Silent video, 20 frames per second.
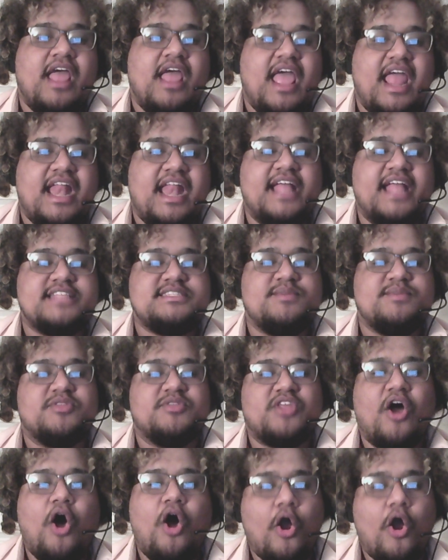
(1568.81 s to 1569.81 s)
and hits him with
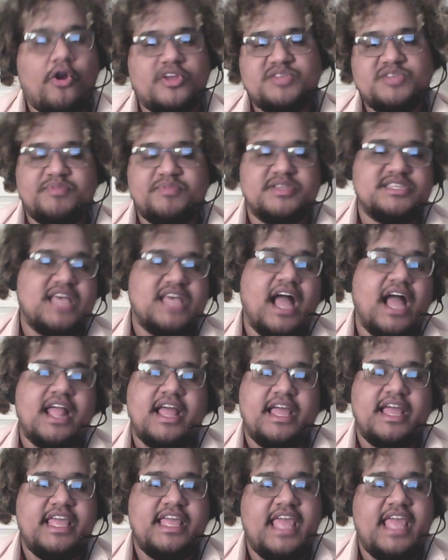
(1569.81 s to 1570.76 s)
the hardest Blizzaga he